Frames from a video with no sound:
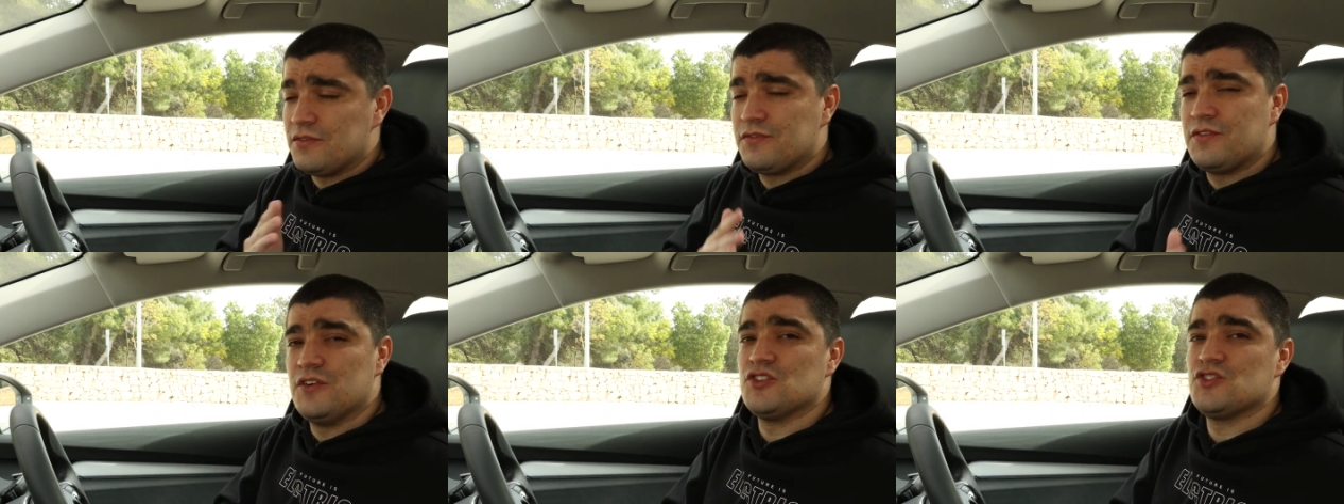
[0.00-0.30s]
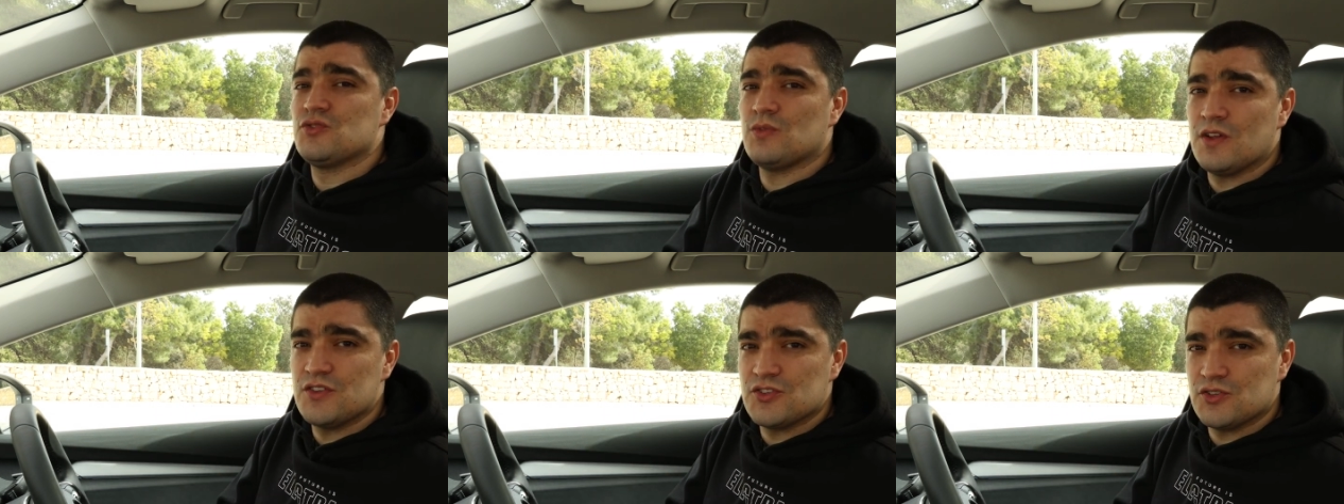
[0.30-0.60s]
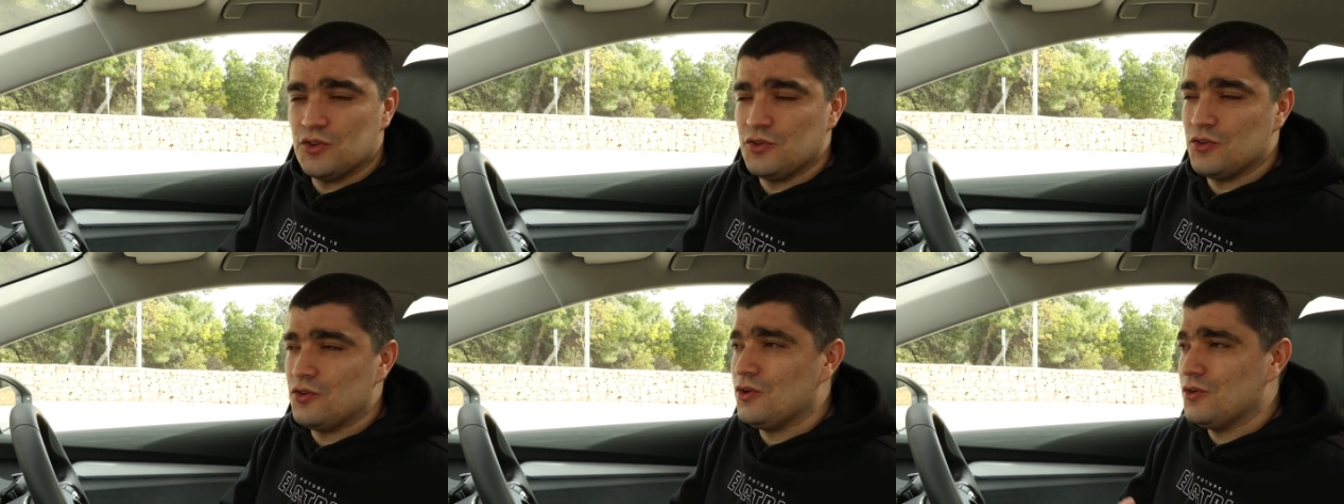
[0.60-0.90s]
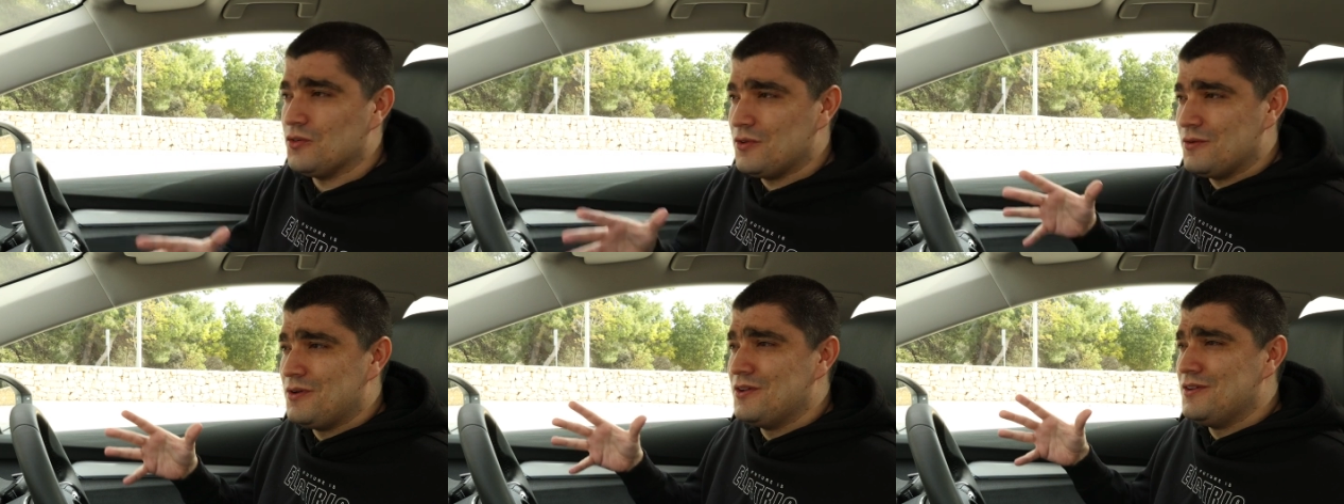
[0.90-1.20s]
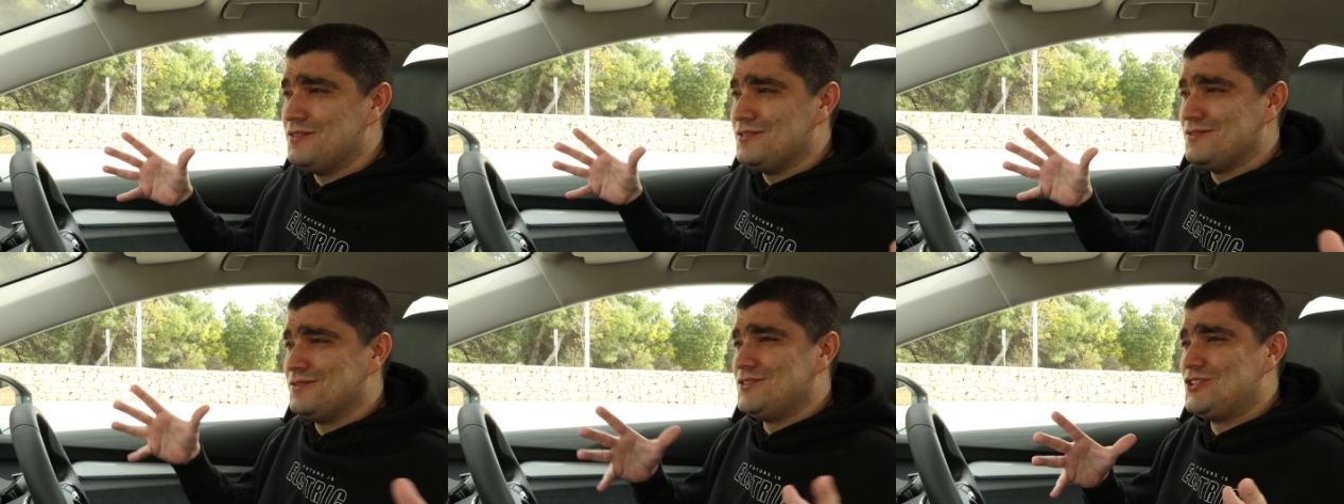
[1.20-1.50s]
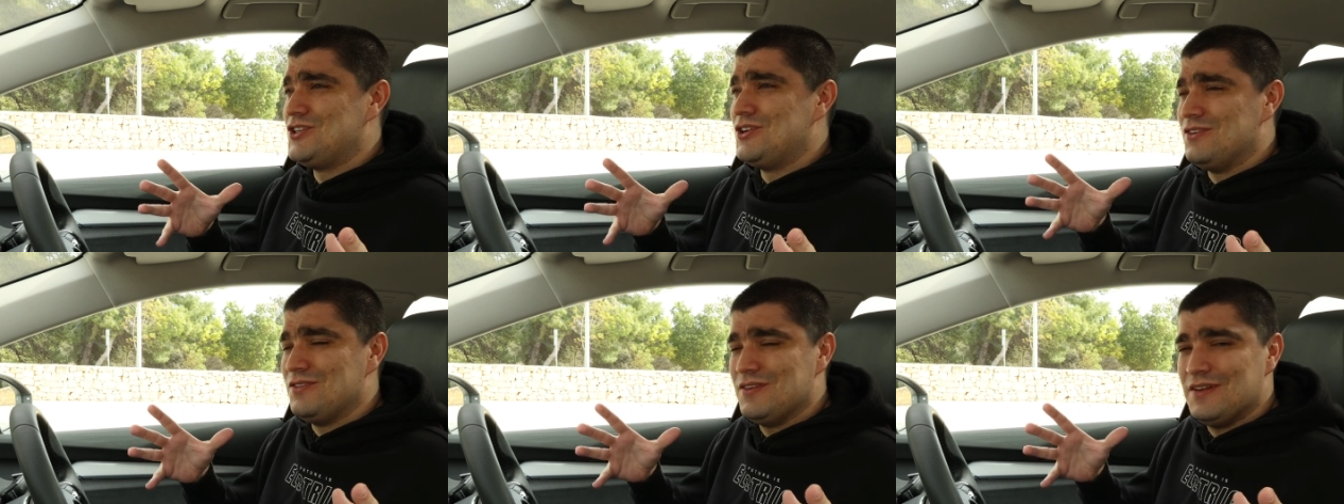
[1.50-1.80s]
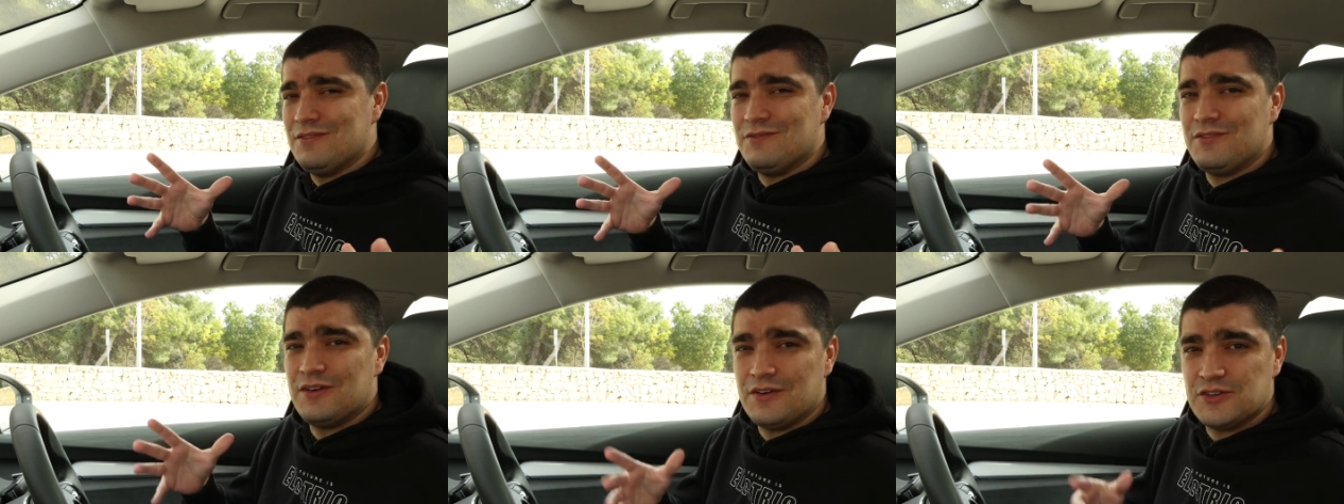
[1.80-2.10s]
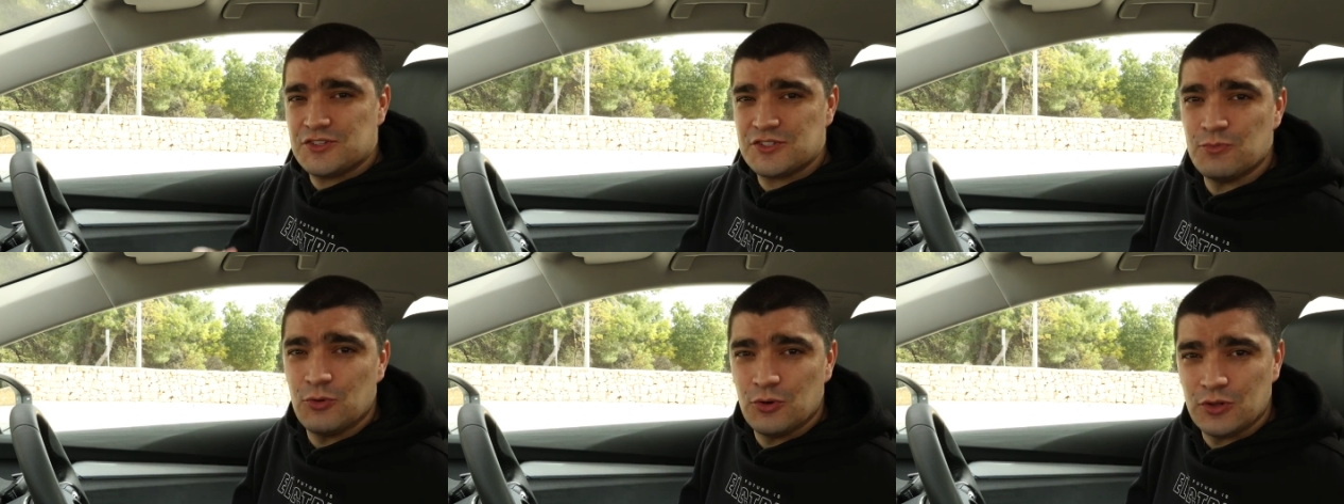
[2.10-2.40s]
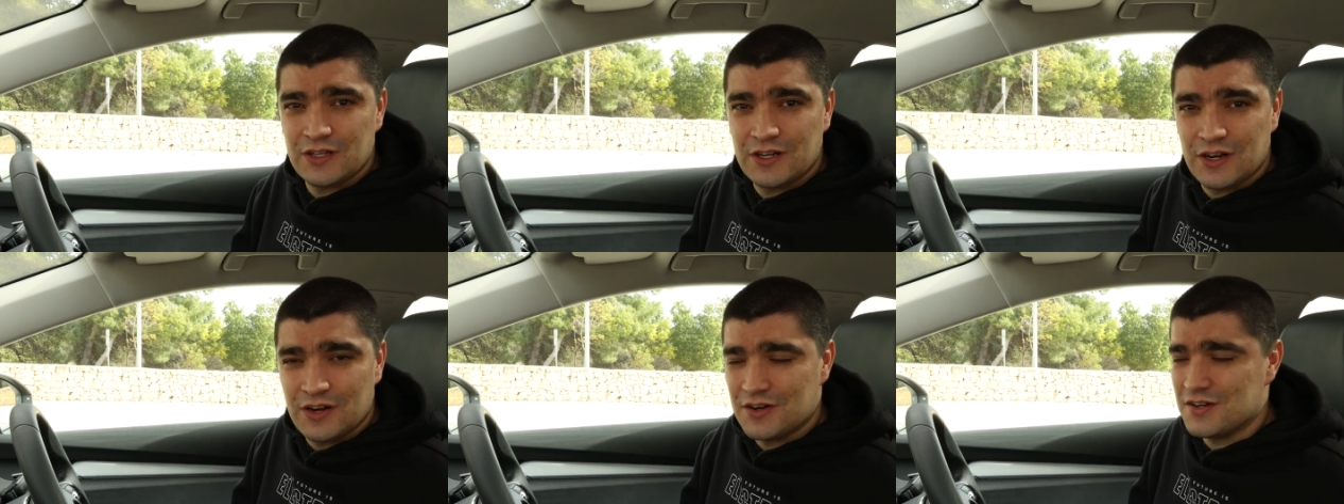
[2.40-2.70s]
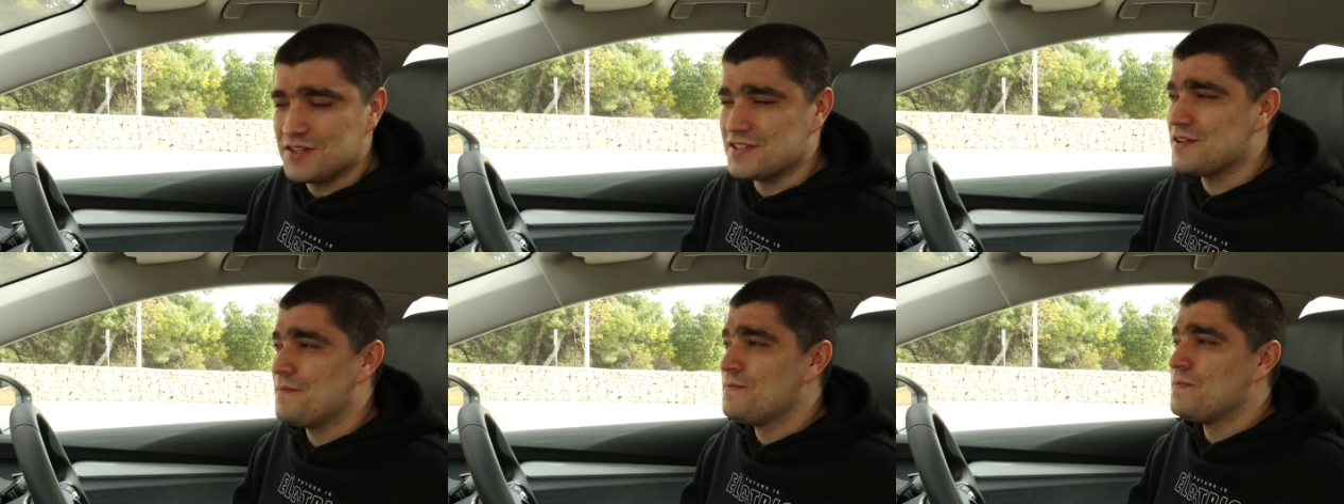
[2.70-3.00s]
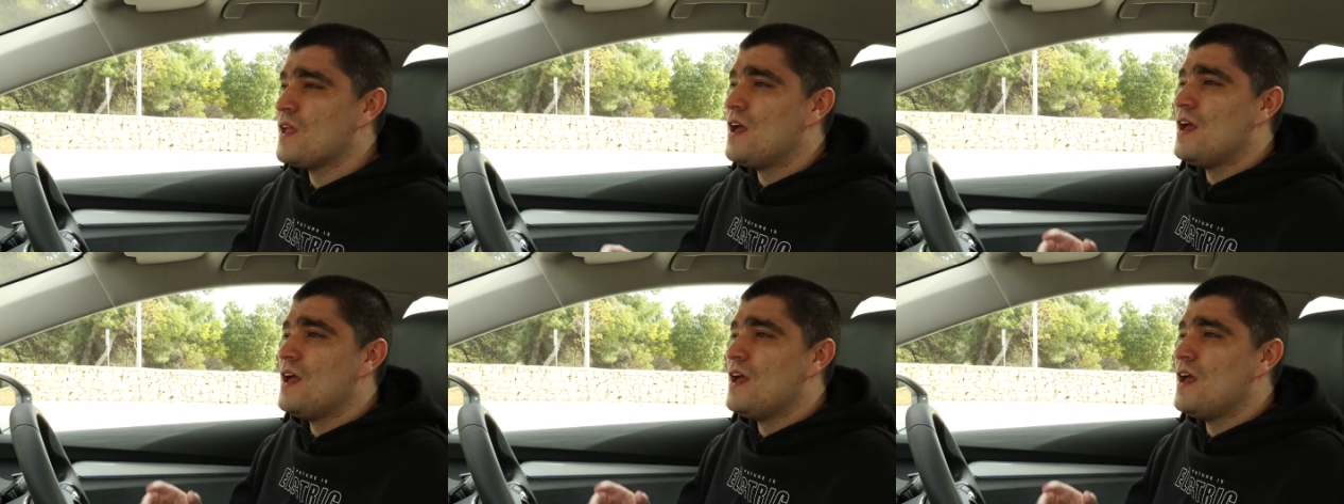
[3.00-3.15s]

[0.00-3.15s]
The first ones on the road are generally very small cars.